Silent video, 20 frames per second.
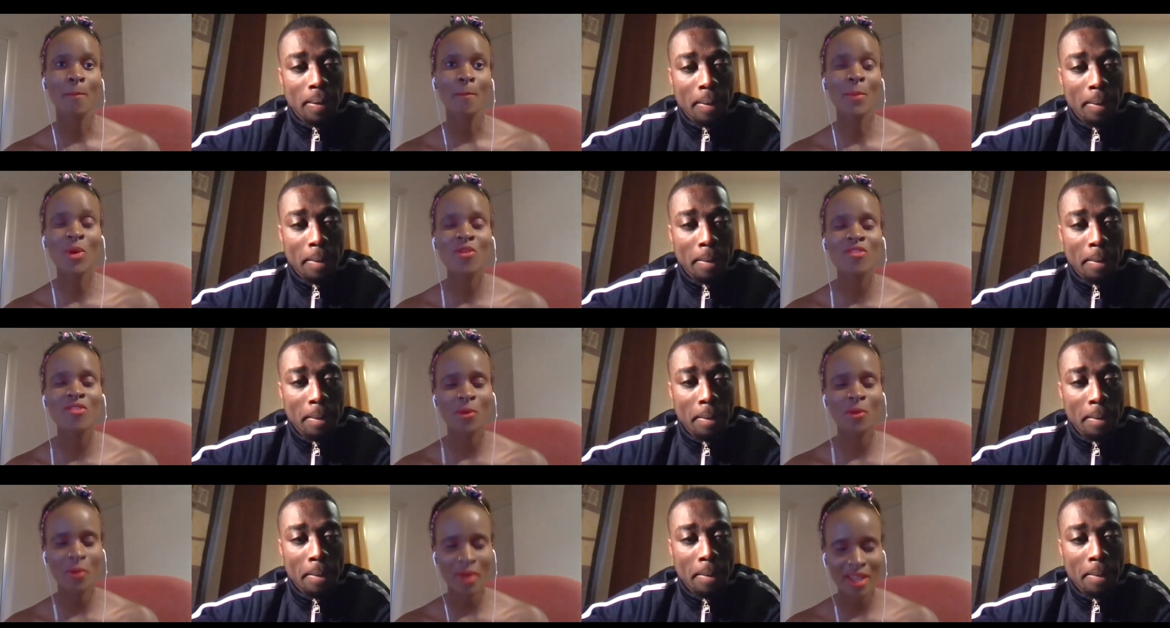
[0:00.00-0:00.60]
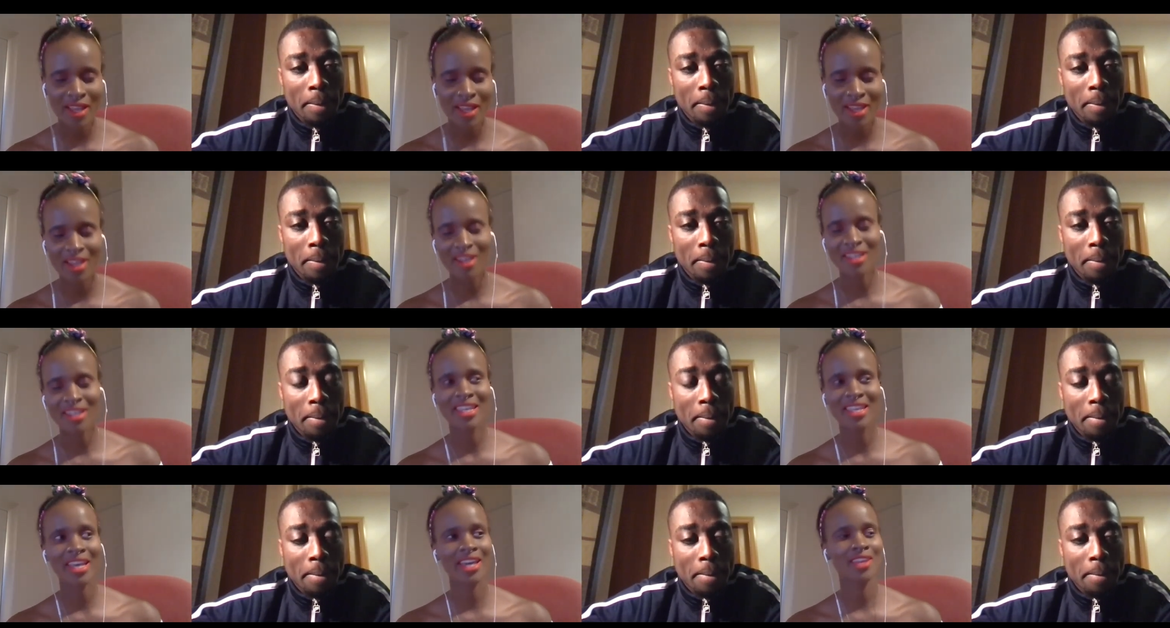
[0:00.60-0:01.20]
Speaker 1: move away
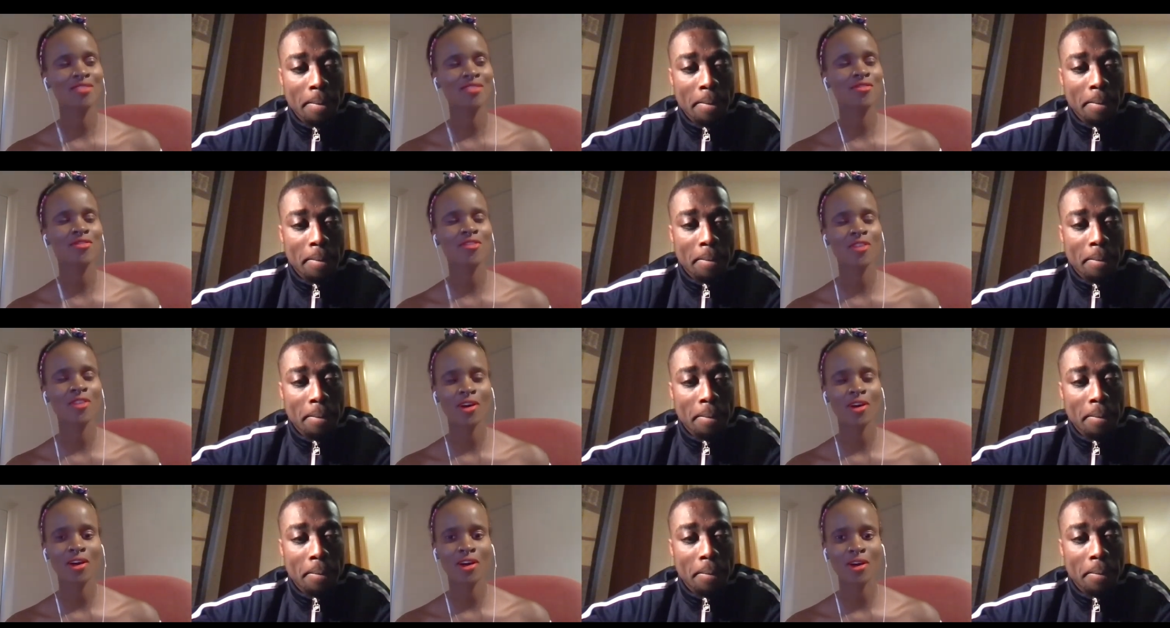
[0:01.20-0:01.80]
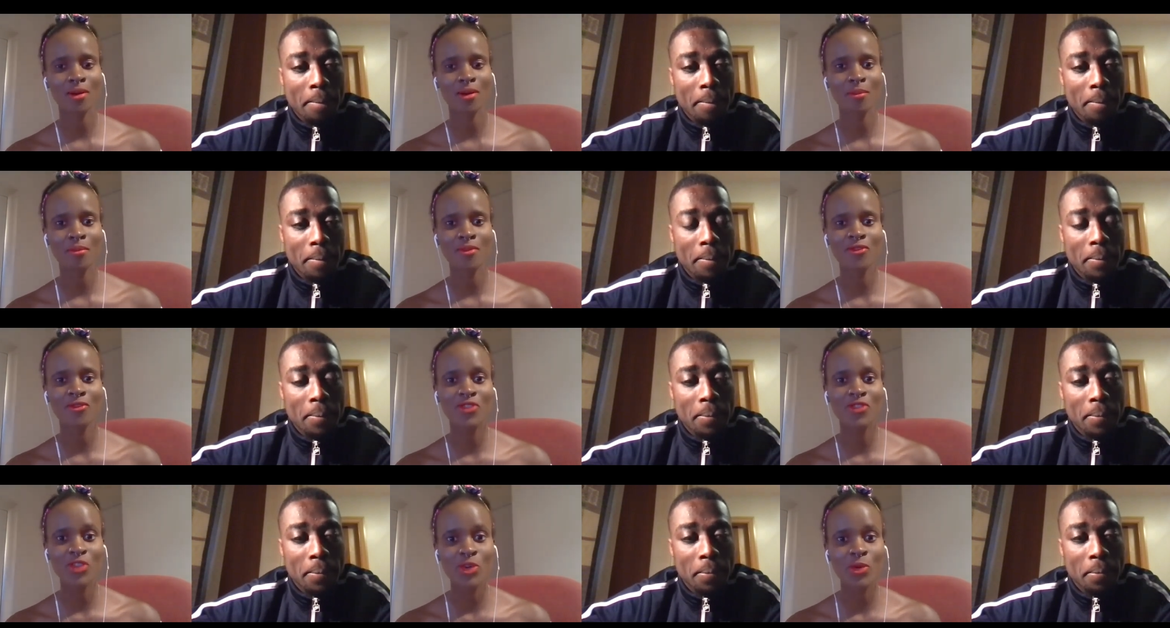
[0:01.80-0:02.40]
again from
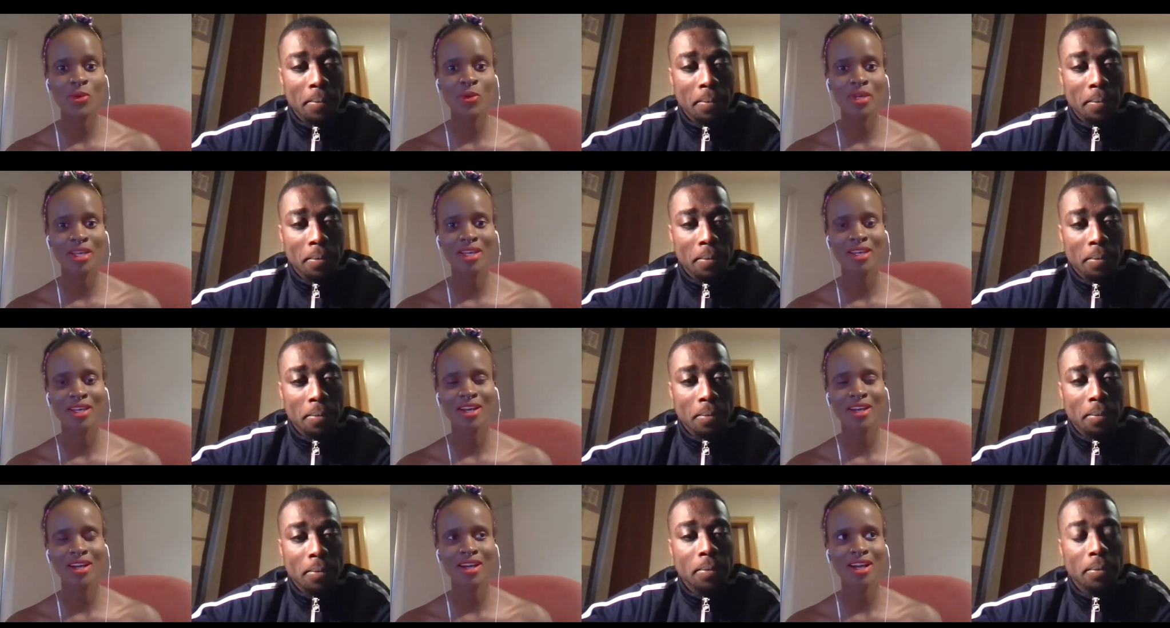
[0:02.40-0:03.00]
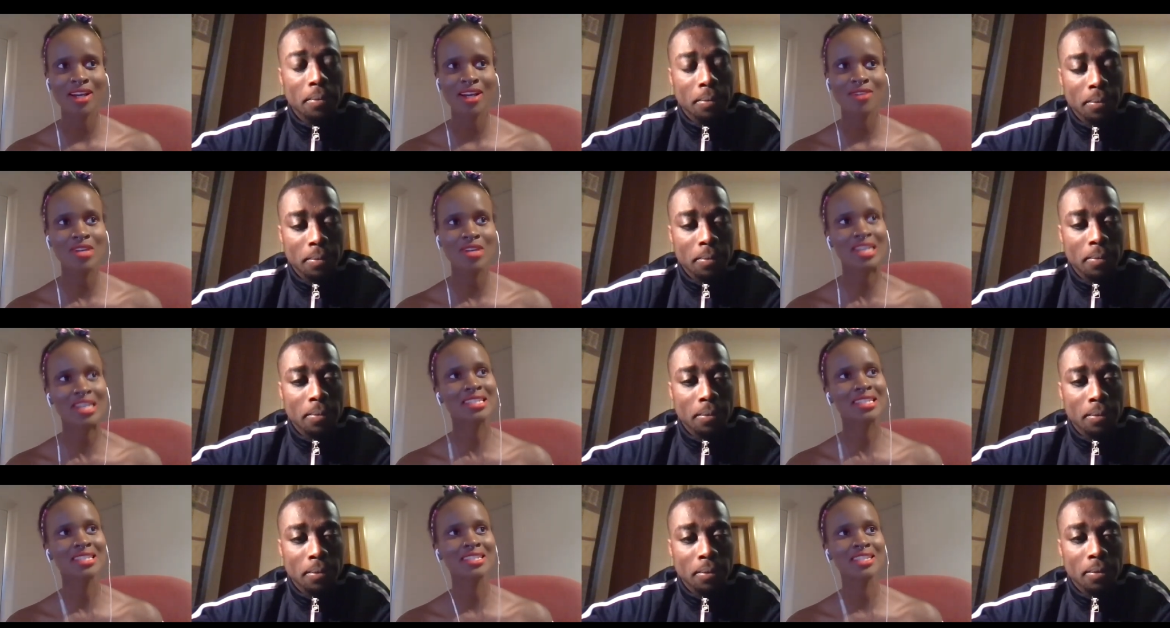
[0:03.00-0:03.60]
viewing
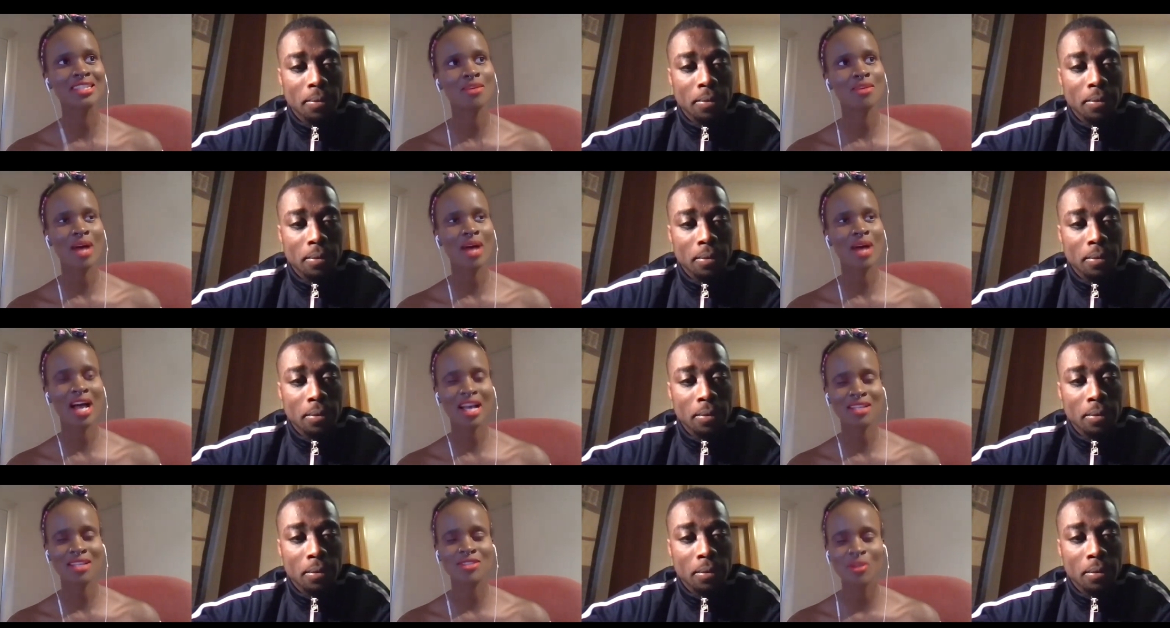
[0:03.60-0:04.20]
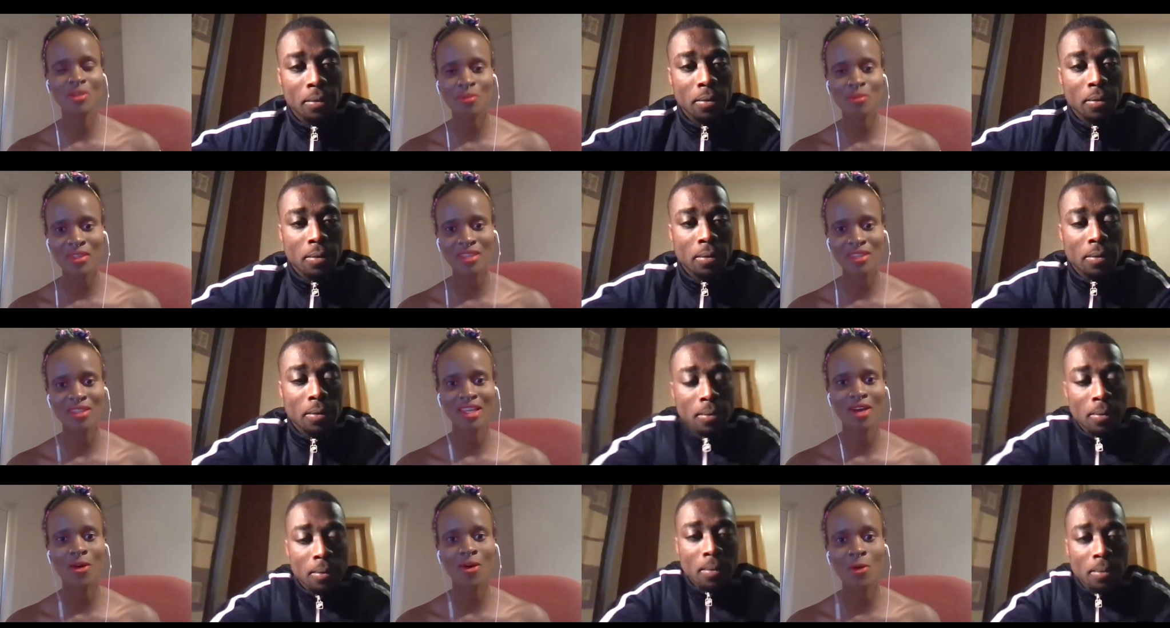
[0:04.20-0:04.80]
racism as
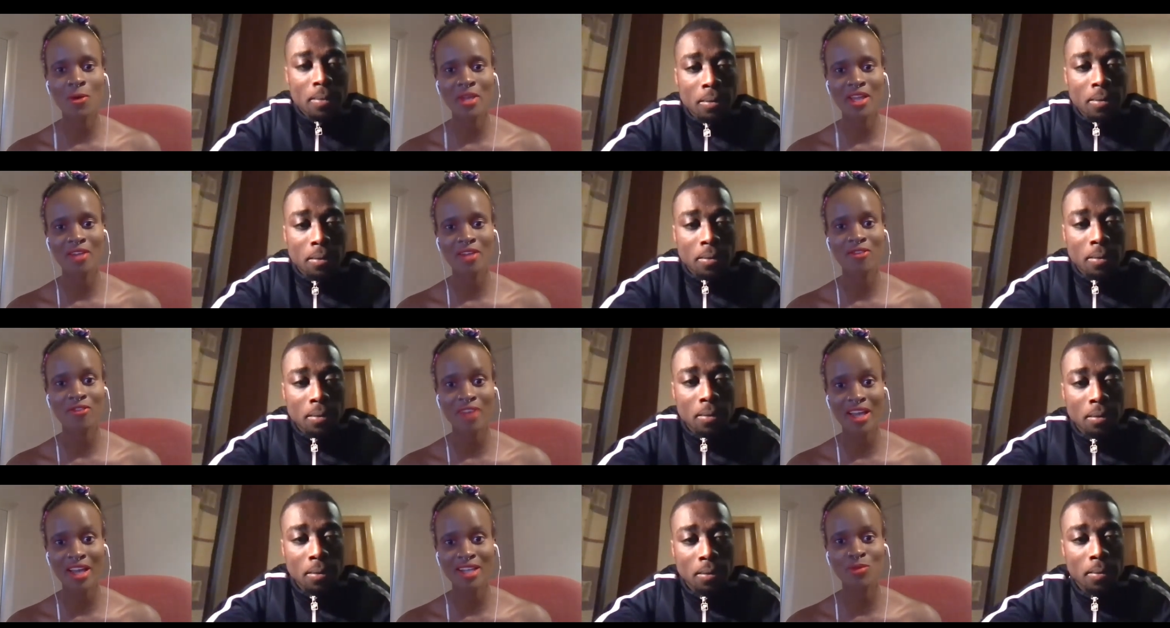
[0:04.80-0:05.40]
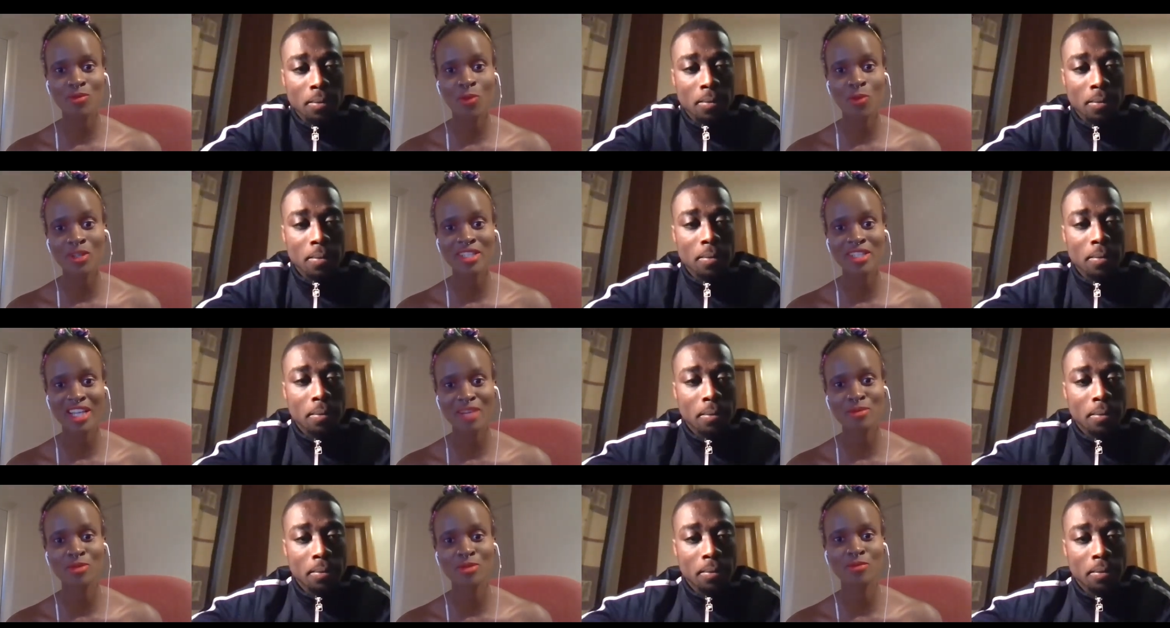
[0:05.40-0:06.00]
something that only affects
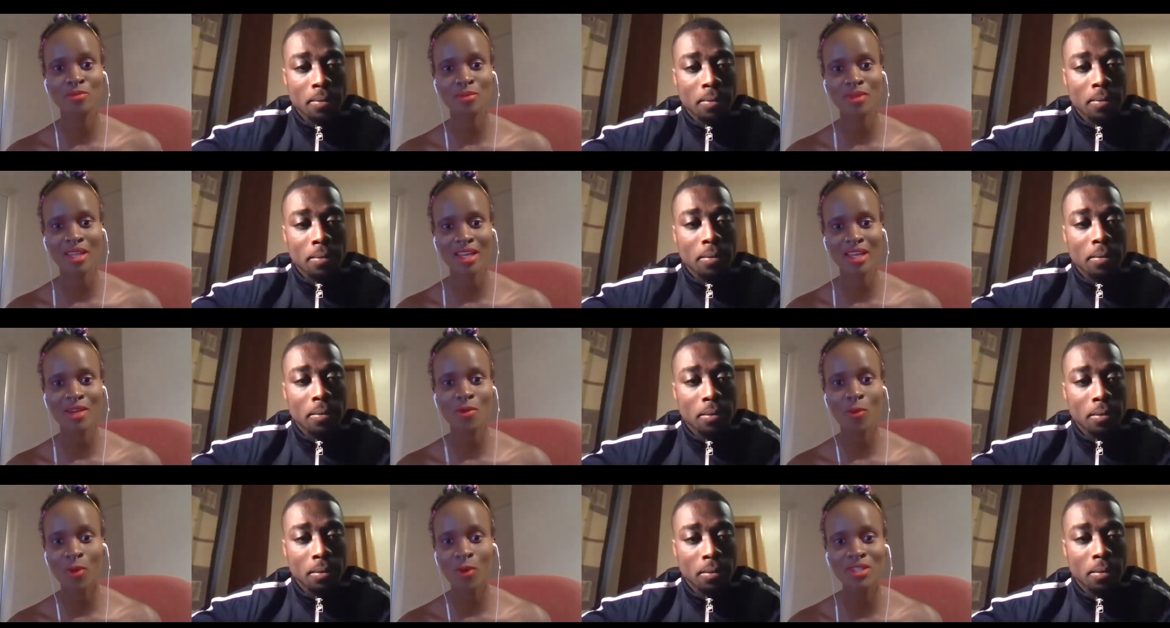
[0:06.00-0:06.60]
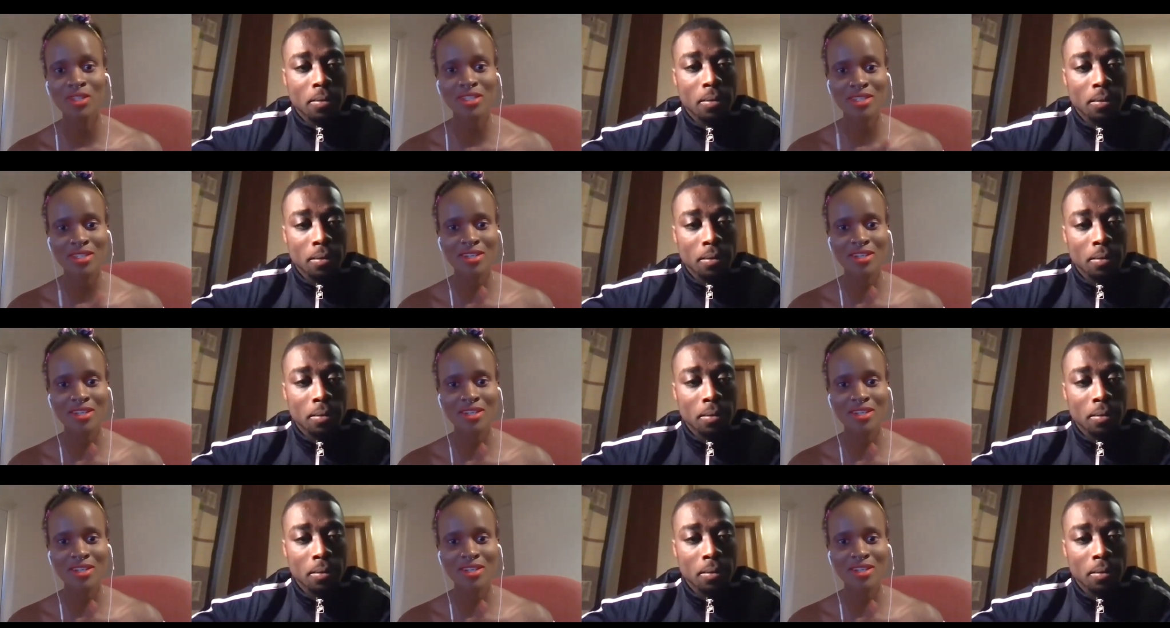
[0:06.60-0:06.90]
one type of like one